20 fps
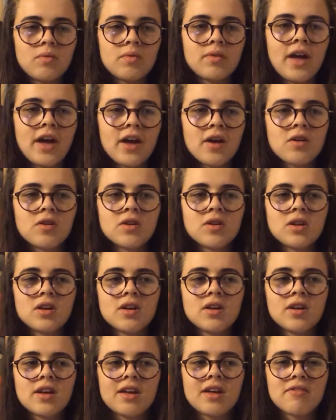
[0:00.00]
like
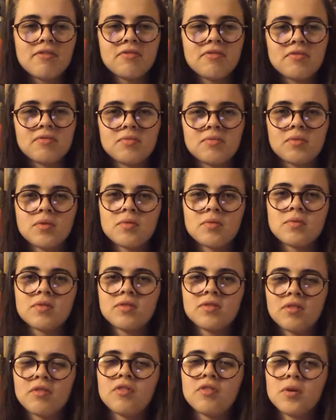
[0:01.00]
if
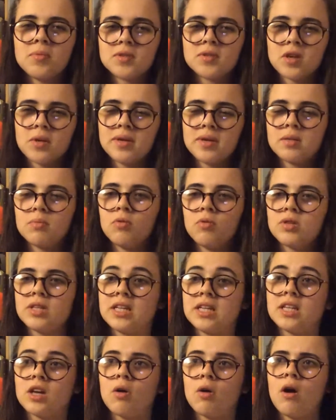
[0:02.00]
the films go into more
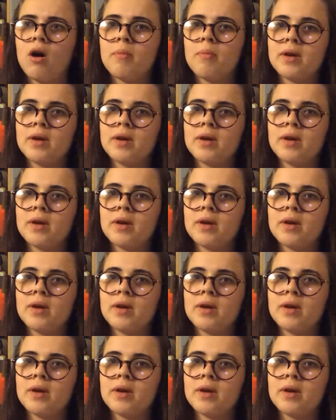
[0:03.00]
detail,